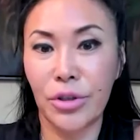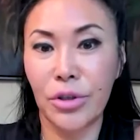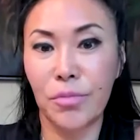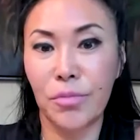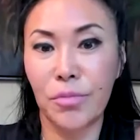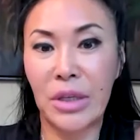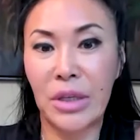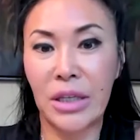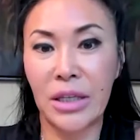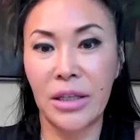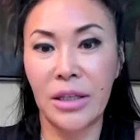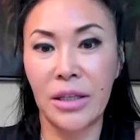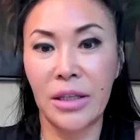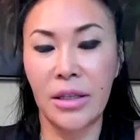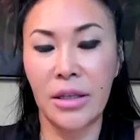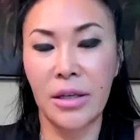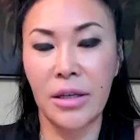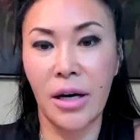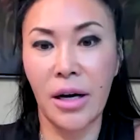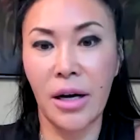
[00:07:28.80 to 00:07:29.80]
Could
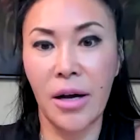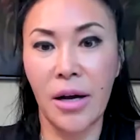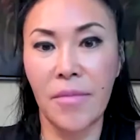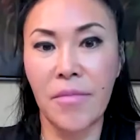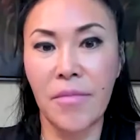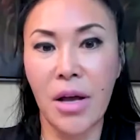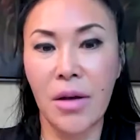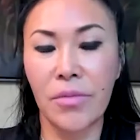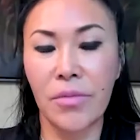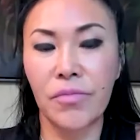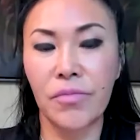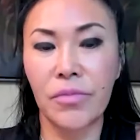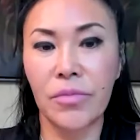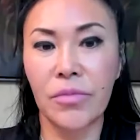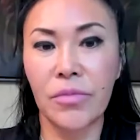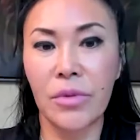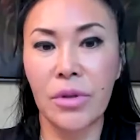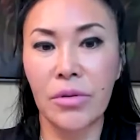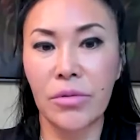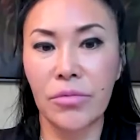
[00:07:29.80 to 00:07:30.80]
be
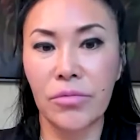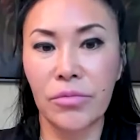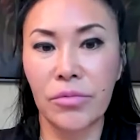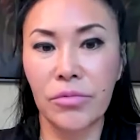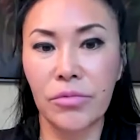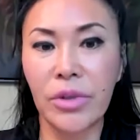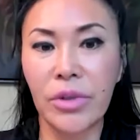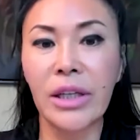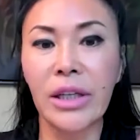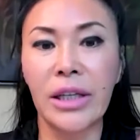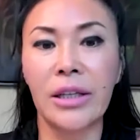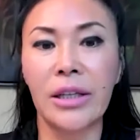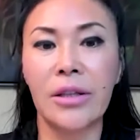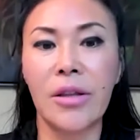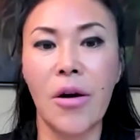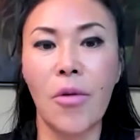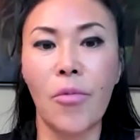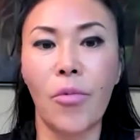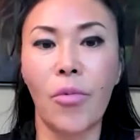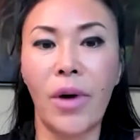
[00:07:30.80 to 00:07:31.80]
really
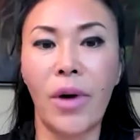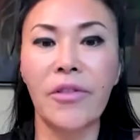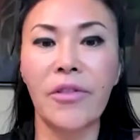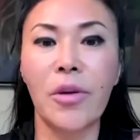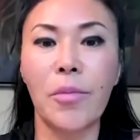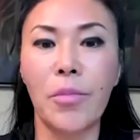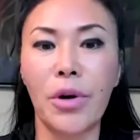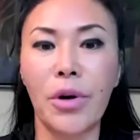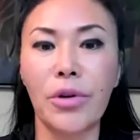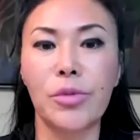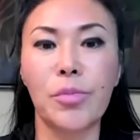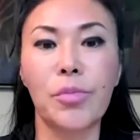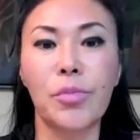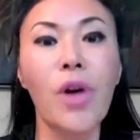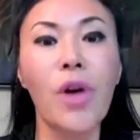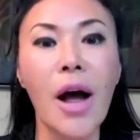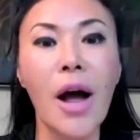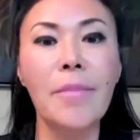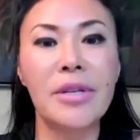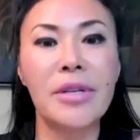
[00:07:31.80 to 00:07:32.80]
one of the most
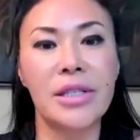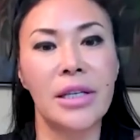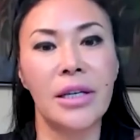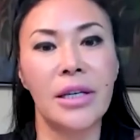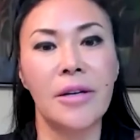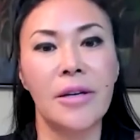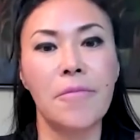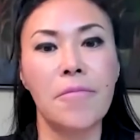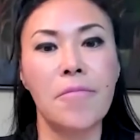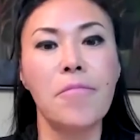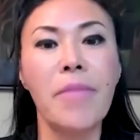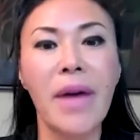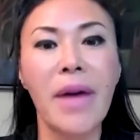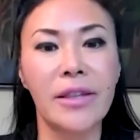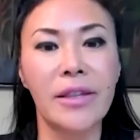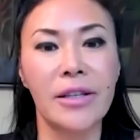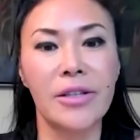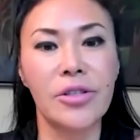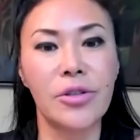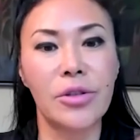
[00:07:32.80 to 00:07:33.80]
promising
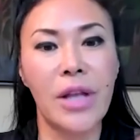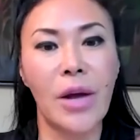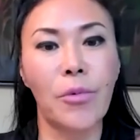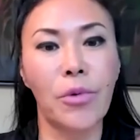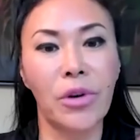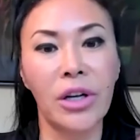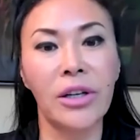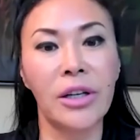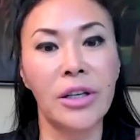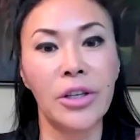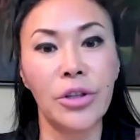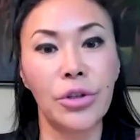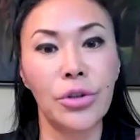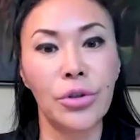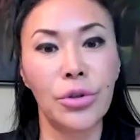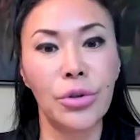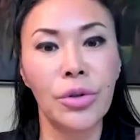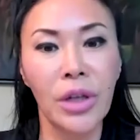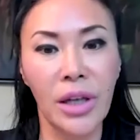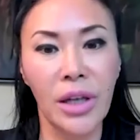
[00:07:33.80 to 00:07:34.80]
methods that we're going to
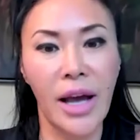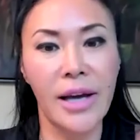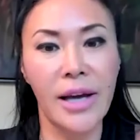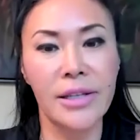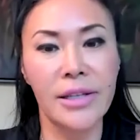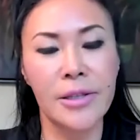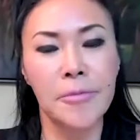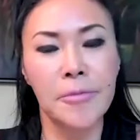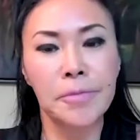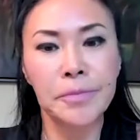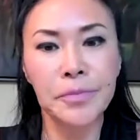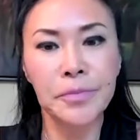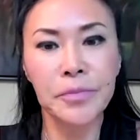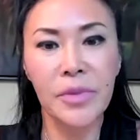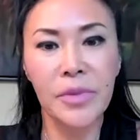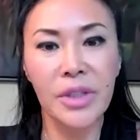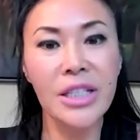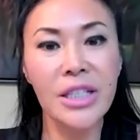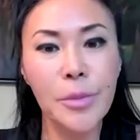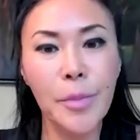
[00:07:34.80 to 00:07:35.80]
utilize,
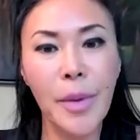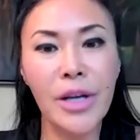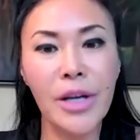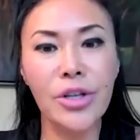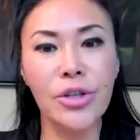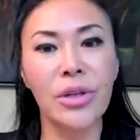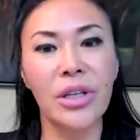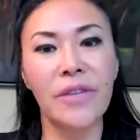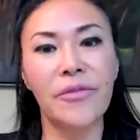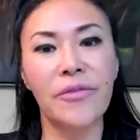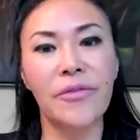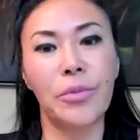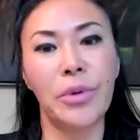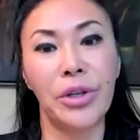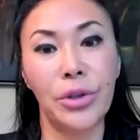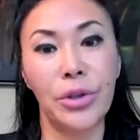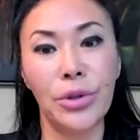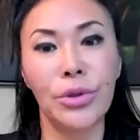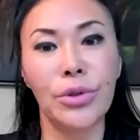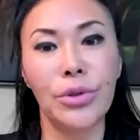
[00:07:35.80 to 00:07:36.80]
especially if
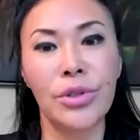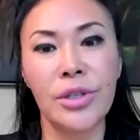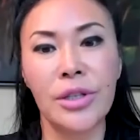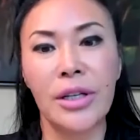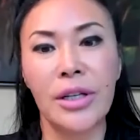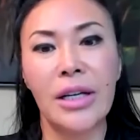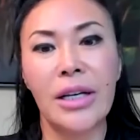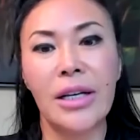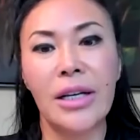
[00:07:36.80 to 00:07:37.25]
we use